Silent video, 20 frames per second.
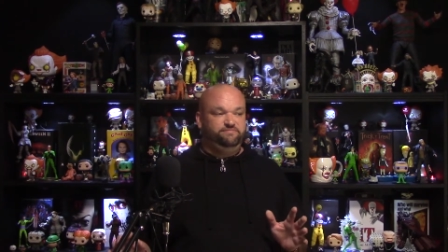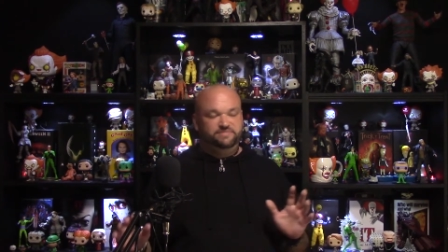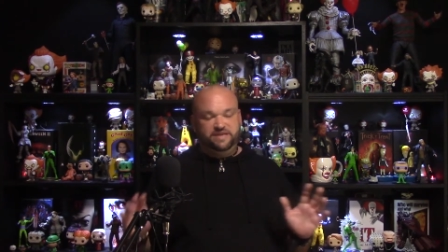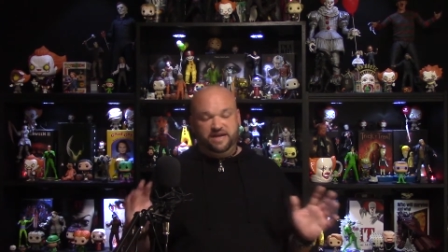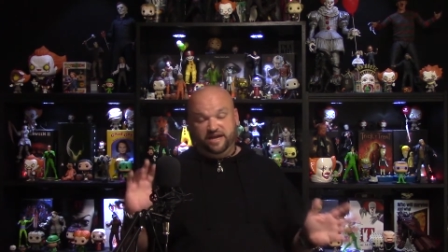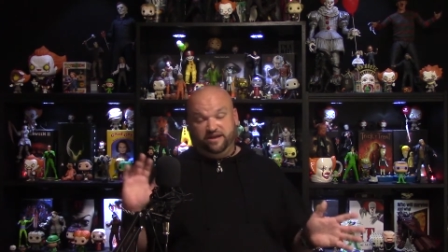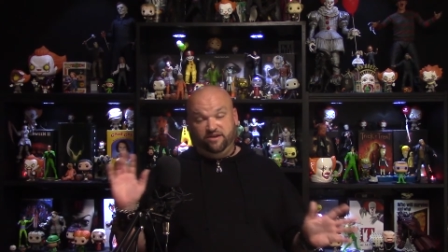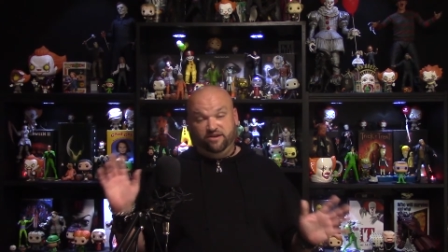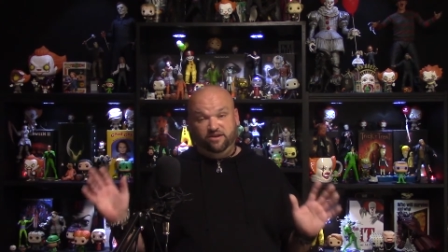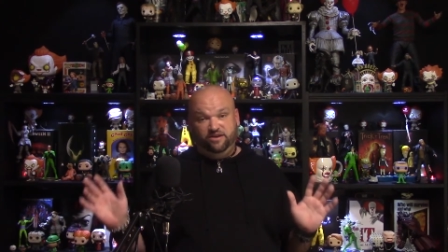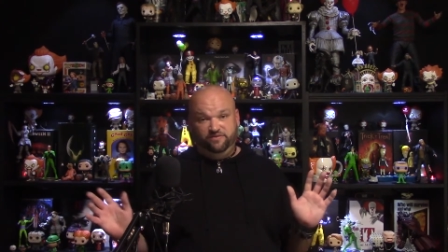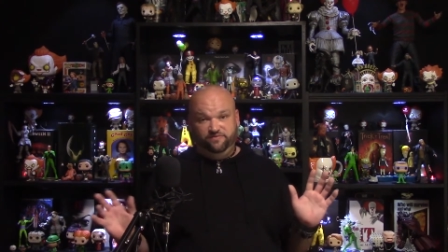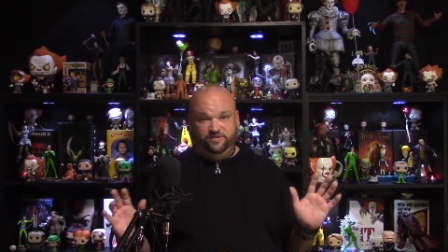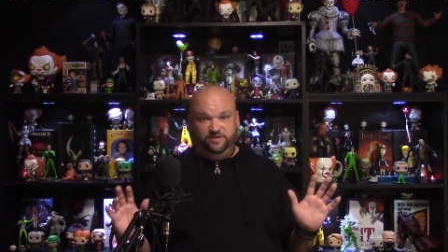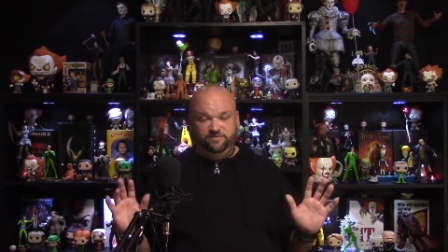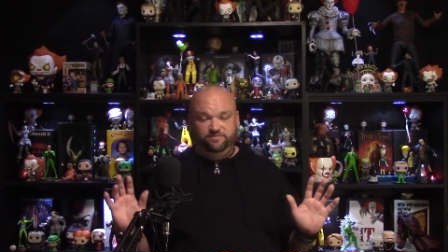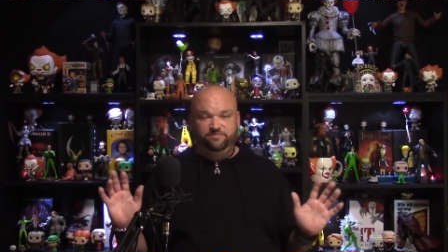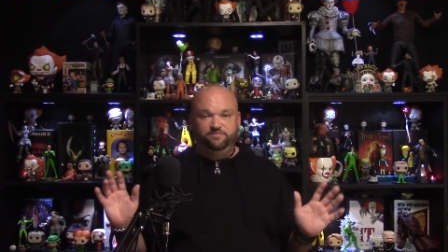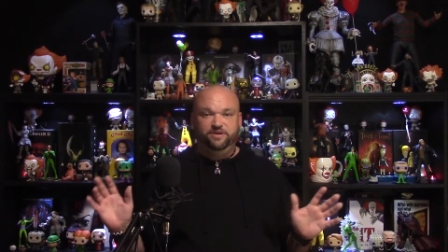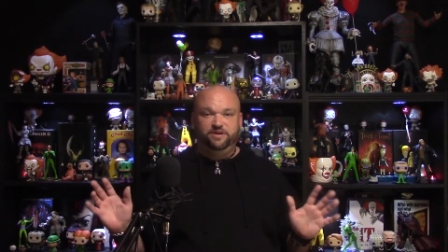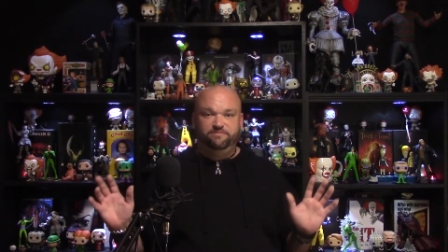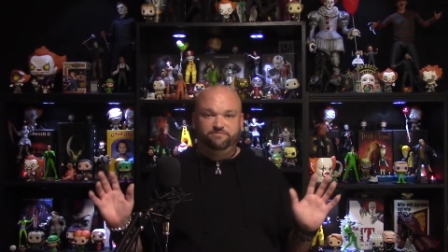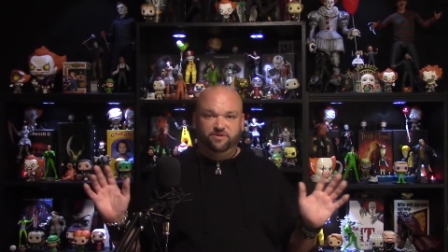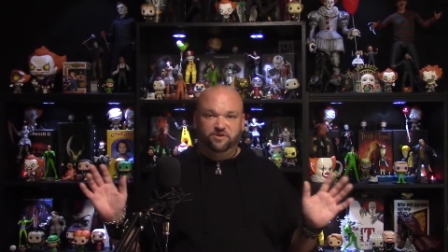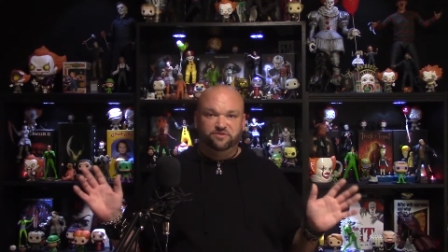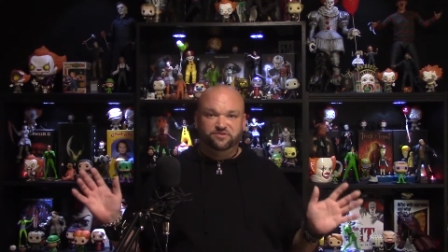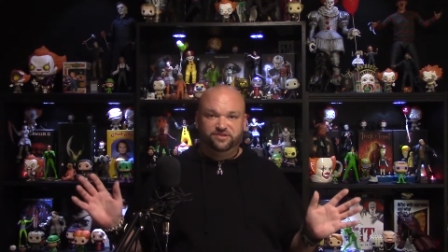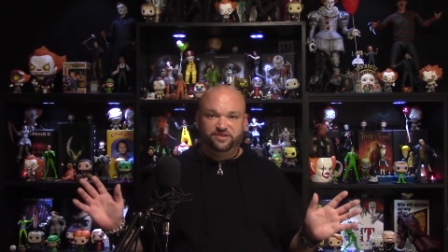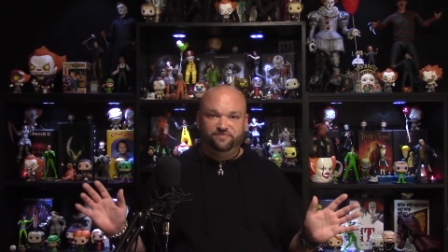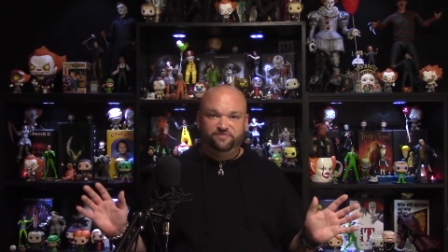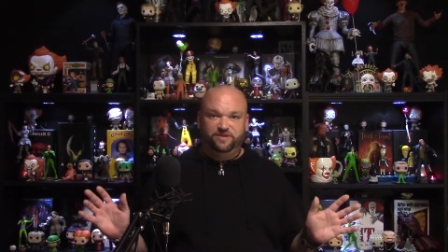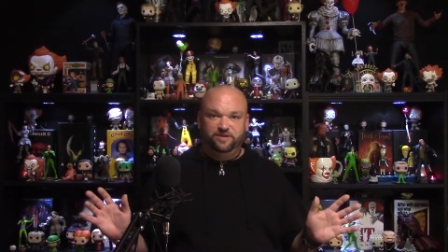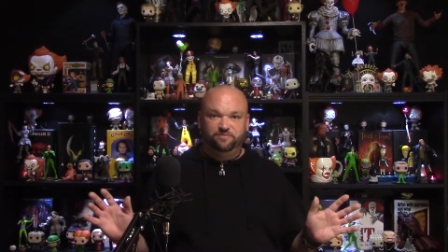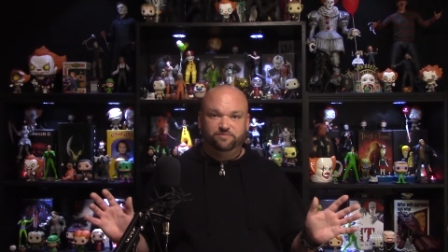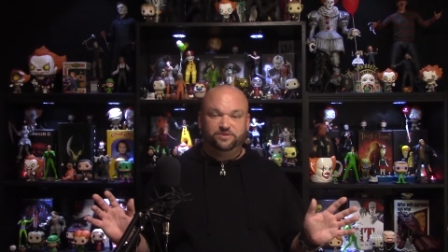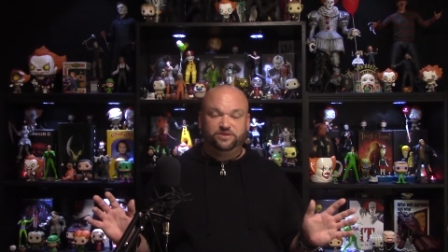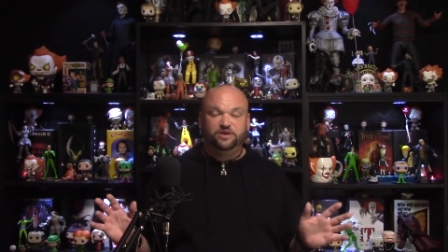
not all of them, but most of them,